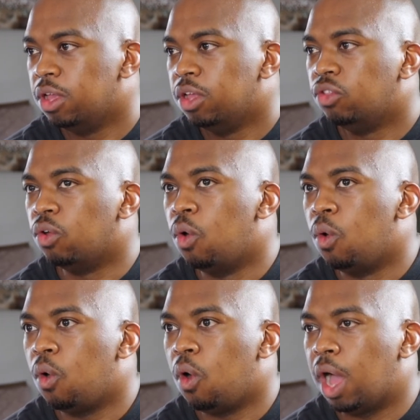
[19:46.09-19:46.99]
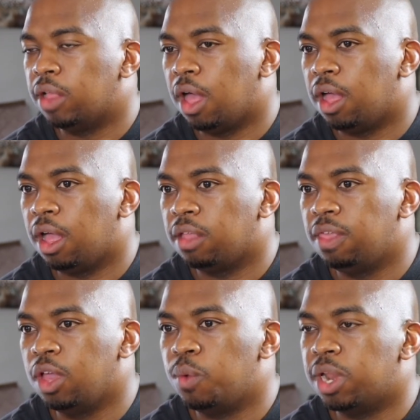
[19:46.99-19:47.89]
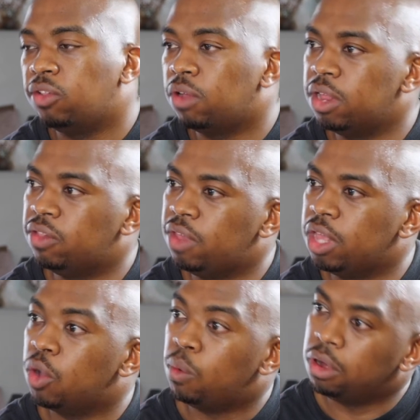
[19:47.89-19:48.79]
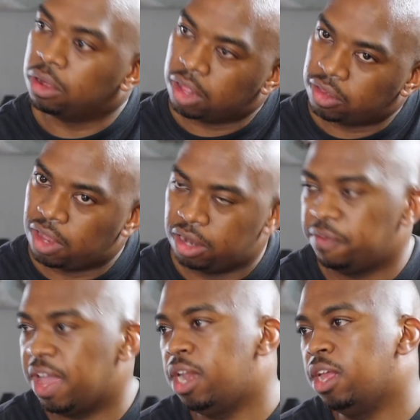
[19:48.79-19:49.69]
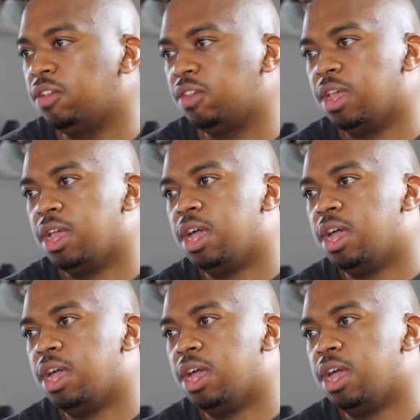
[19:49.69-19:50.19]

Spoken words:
So I think when I started seeing the world outside of Alex,